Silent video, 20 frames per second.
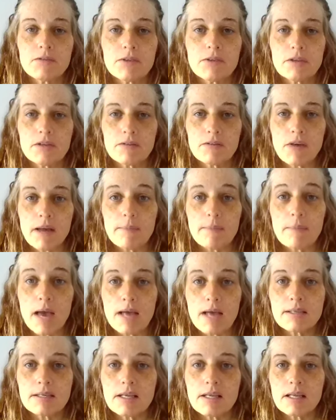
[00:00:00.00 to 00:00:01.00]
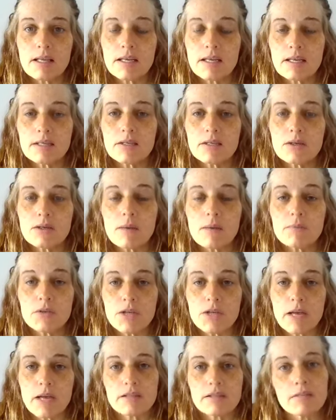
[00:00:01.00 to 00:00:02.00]
for the divine masculine is to
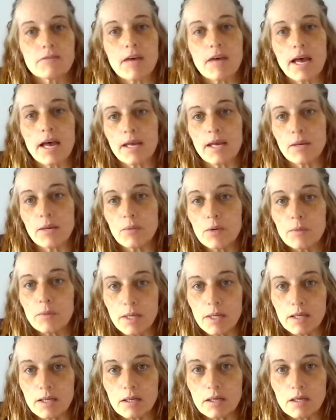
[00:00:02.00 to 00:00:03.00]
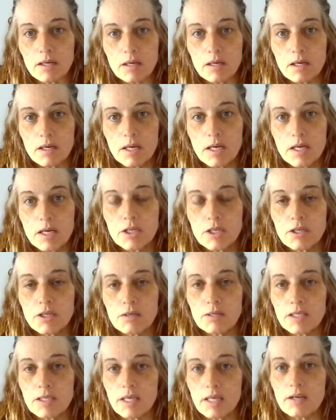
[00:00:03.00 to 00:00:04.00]
objectify a woman, to
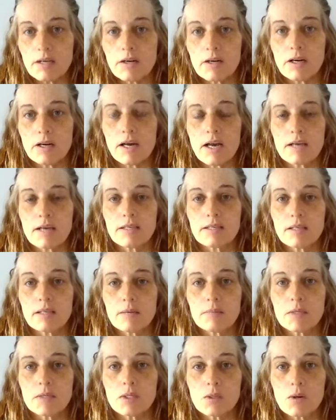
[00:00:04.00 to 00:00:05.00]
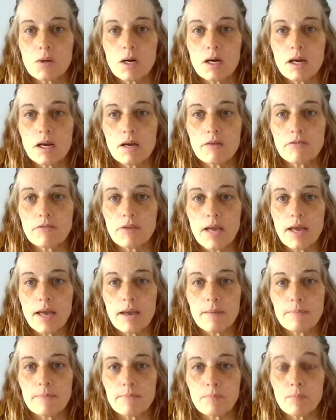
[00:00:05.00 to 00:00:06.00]
see her as some sort of
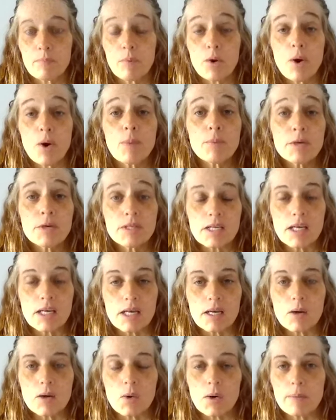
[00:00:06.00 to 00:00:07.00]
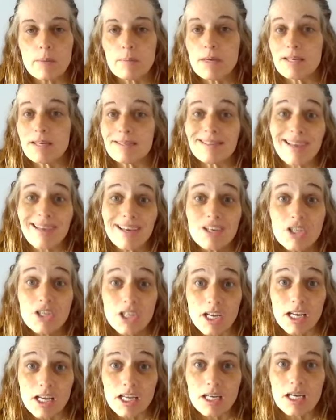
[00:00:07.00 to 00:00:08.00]
um, property or
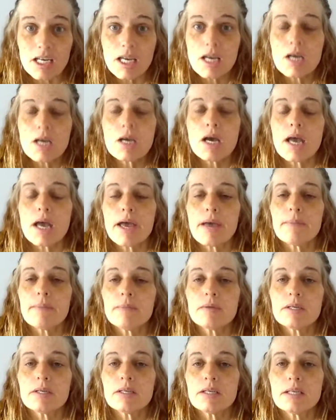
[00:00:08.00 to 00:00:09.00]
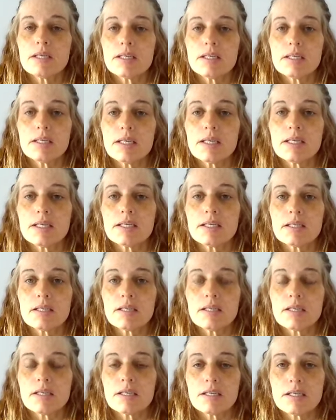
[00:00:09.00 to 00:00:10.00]
possession, um, to, see,
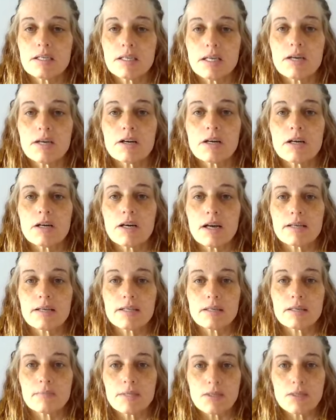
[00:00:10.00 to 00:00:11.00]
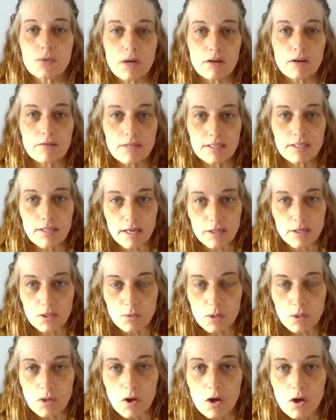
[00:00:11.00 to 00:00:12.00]
to see her as some sort of a
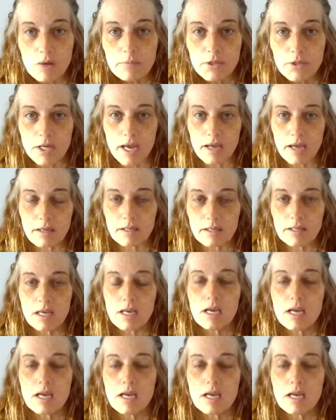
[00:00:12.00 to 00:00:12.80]
sexual object.